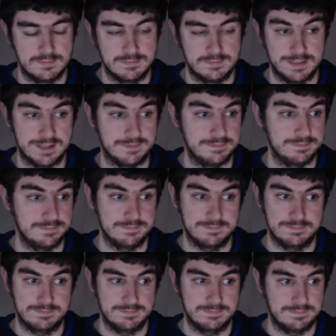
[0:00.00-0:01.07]
But
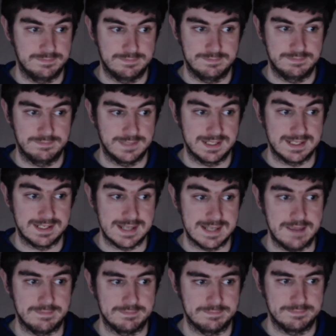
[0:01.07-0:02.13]
this is it.
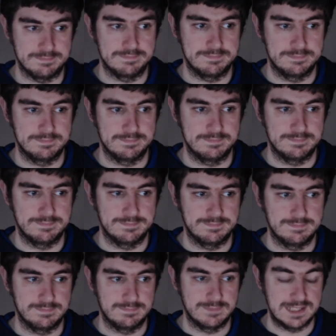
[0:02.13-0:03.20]

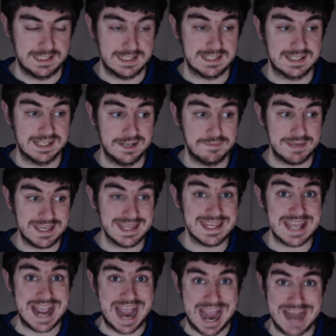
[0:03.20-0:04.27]
This is going to be
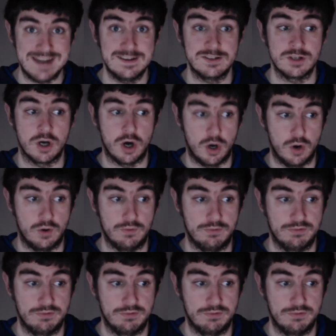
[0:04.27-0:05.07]
the end of